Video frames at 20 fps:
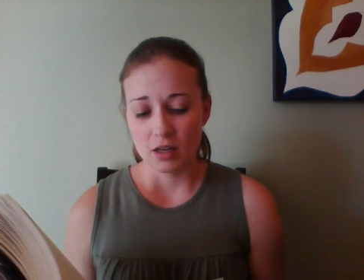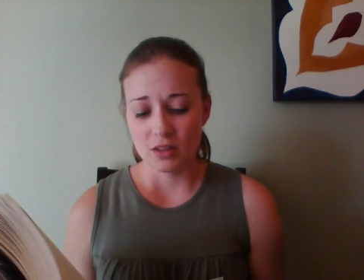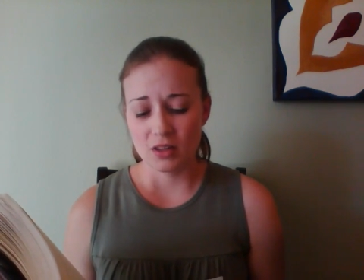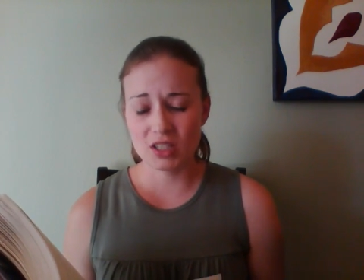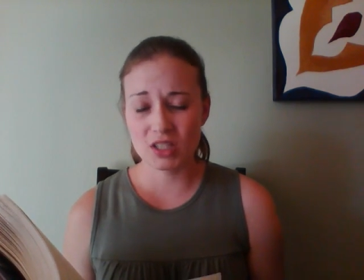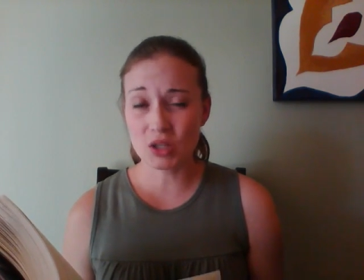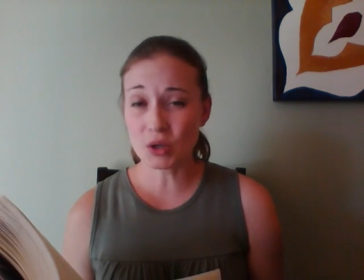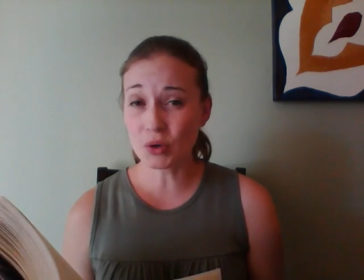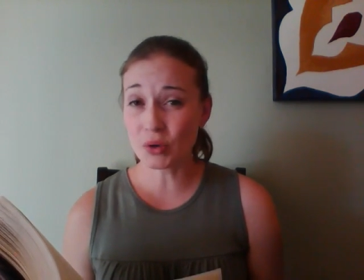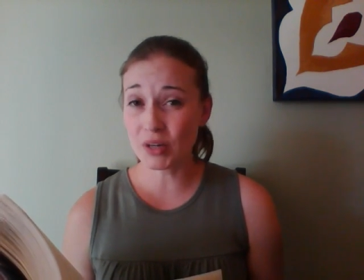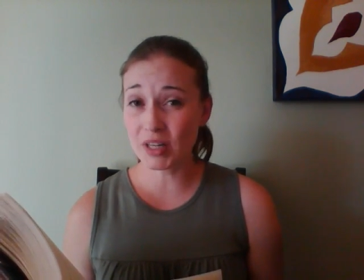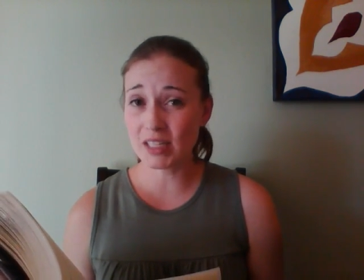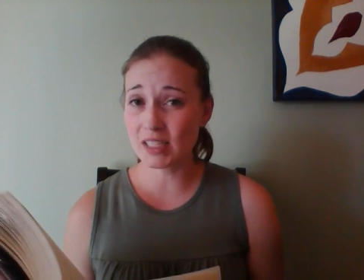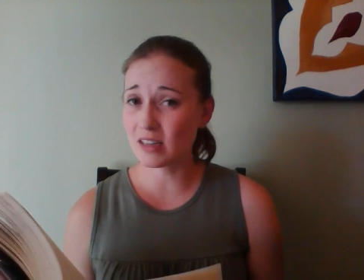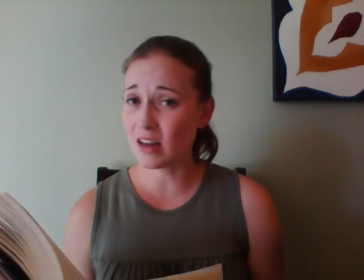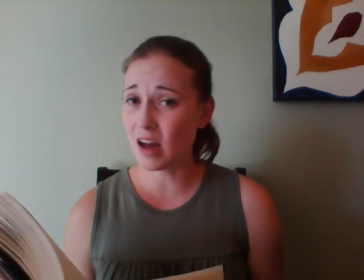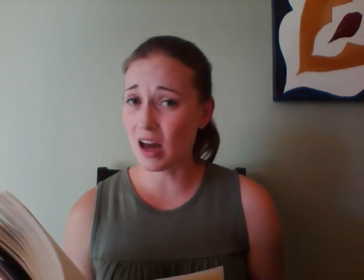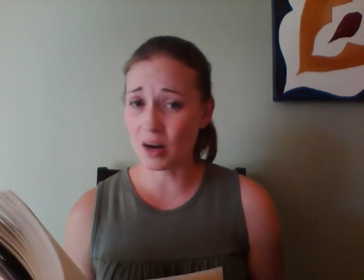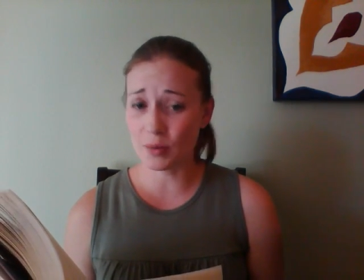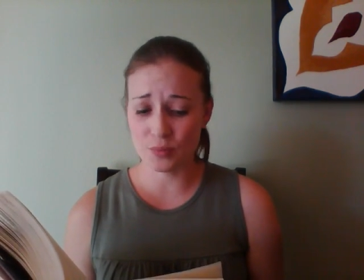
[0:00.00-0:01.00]
The story is
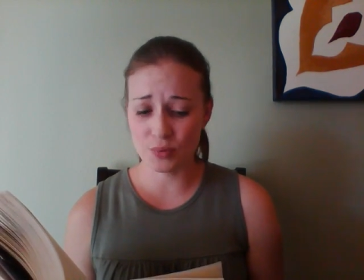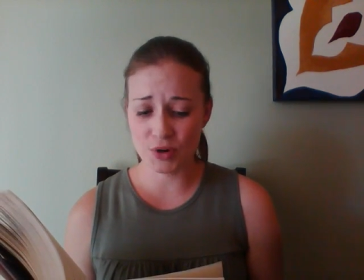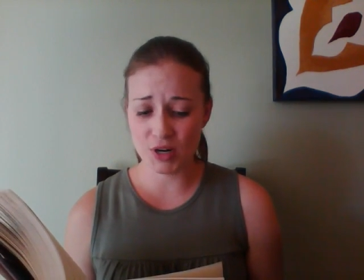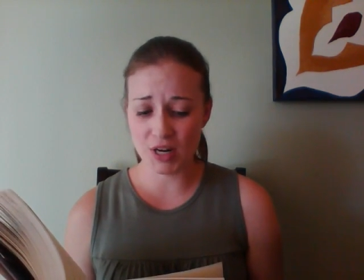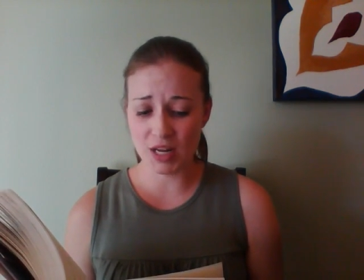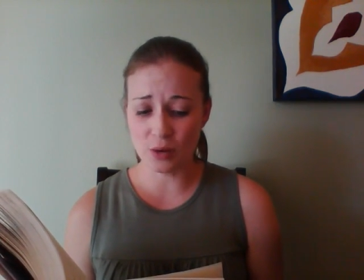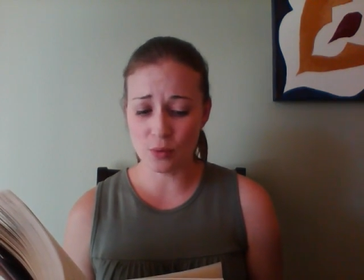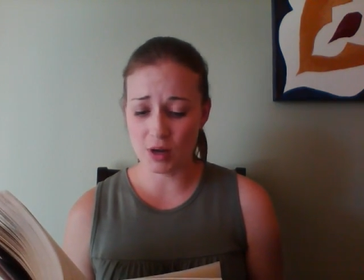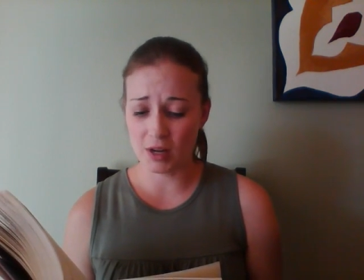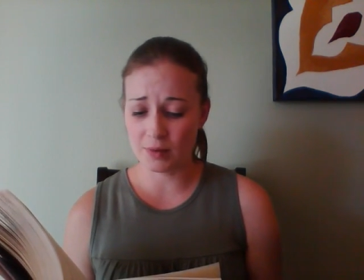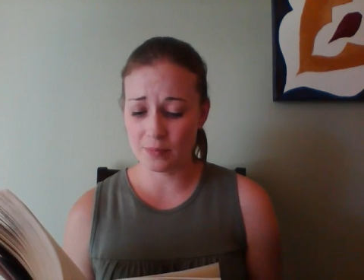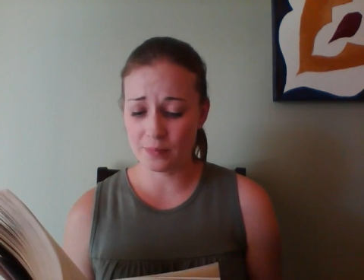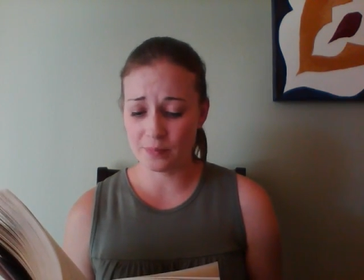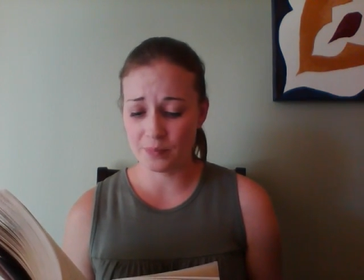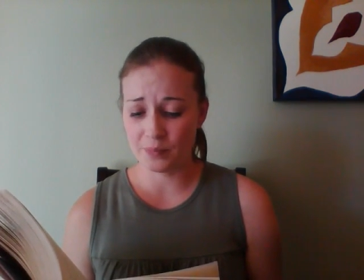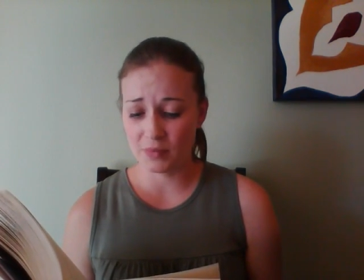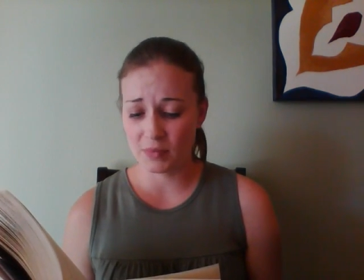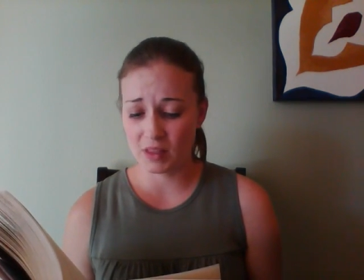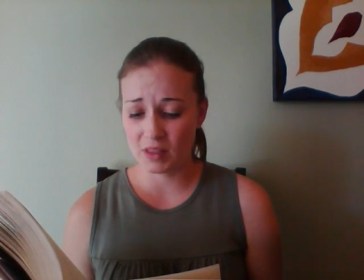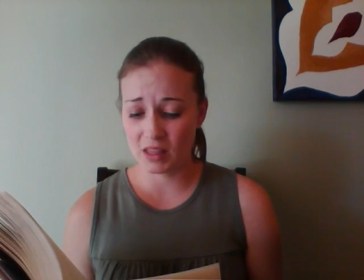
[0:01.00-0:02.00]
not a pretty
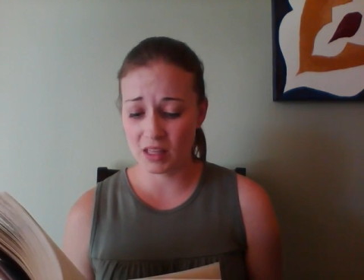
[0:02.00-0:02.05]
one.